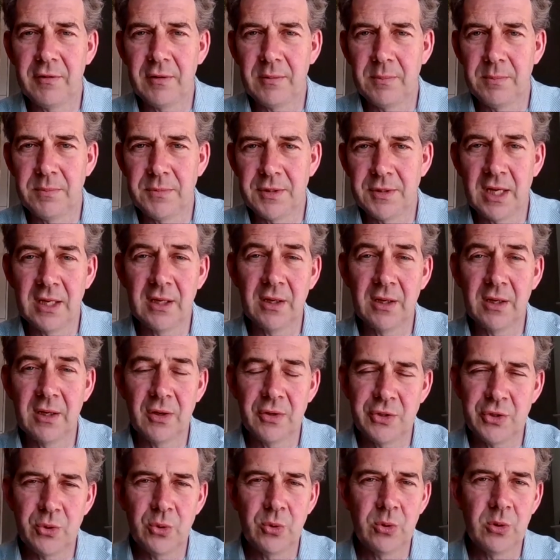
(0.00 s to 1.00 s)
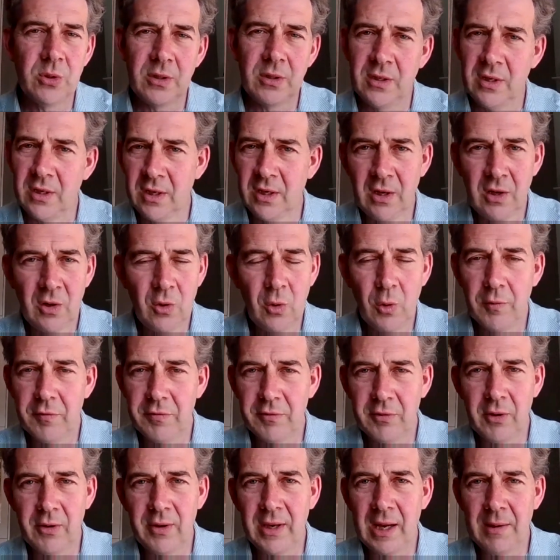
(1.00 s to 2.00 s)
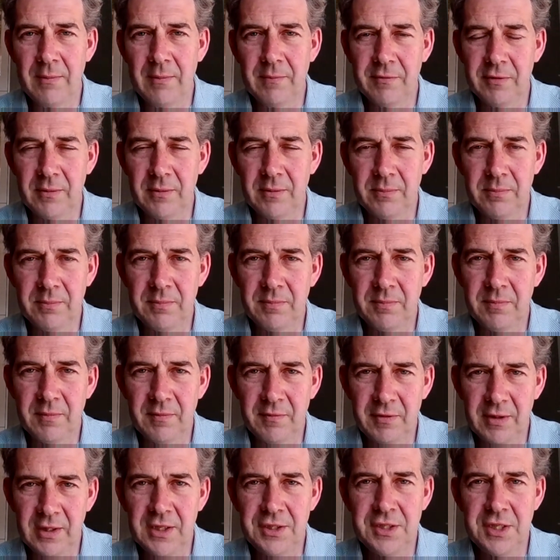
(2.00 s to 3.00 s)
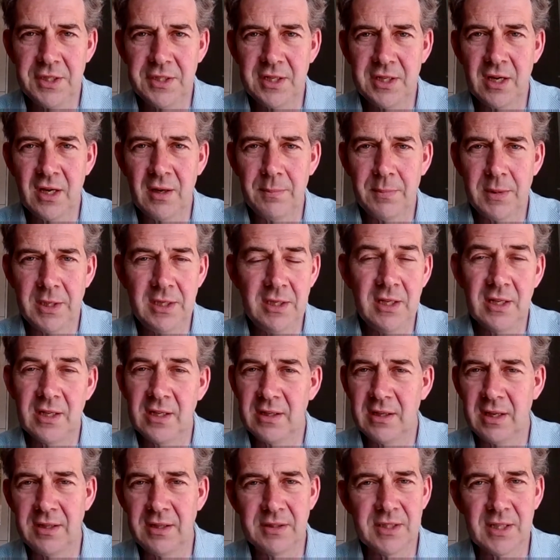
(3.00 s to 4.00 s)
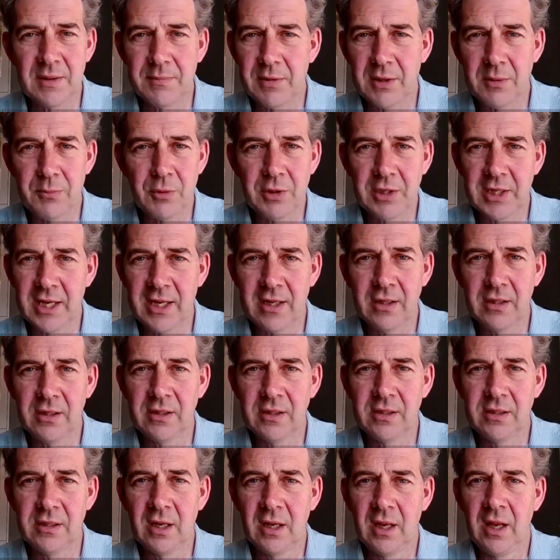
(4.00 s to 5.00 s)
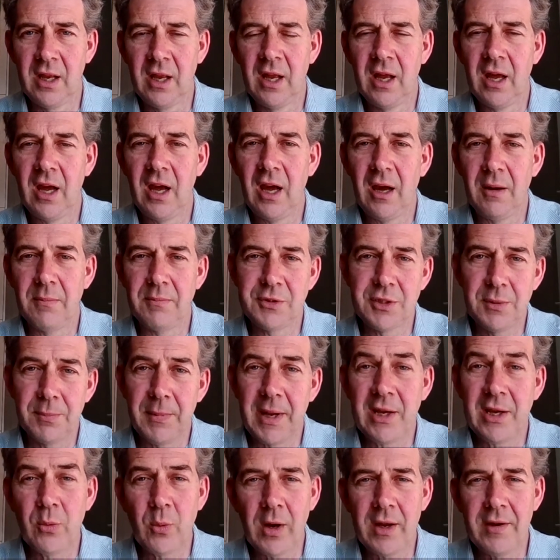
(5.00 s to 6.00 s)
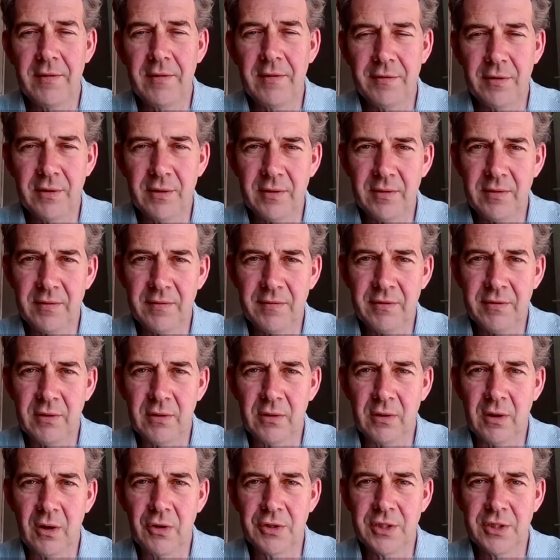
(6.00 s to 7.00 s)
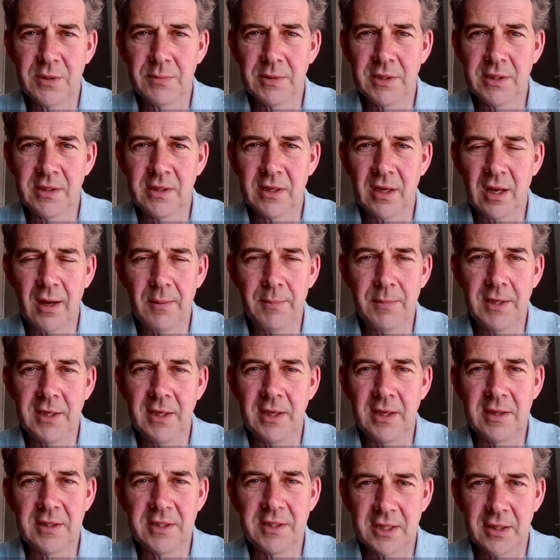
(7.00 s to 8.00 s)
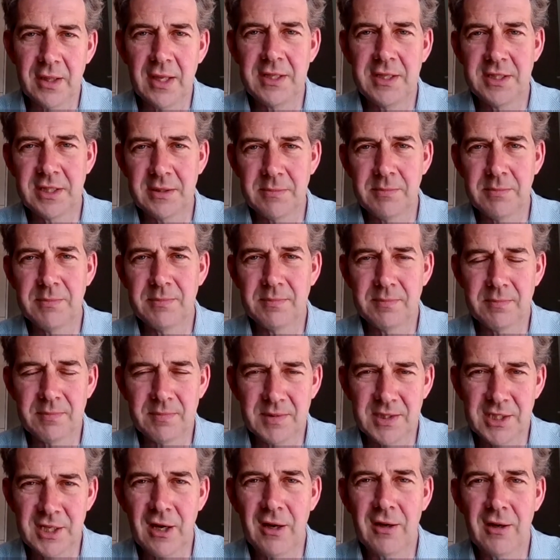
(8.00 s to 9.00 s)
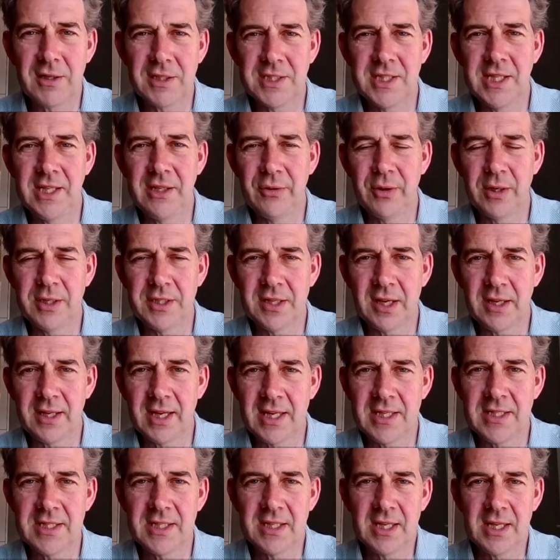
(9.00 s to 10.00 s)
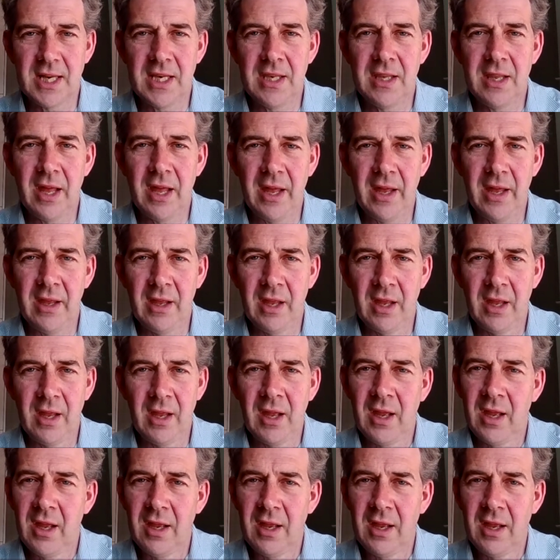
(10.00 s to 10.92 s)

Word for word: out from Zangazur or thrown out from villages in Armenia, and some of them were killed um, to make way for, for Ottoman Armenians. So there's some dark secrets, I guess, in there.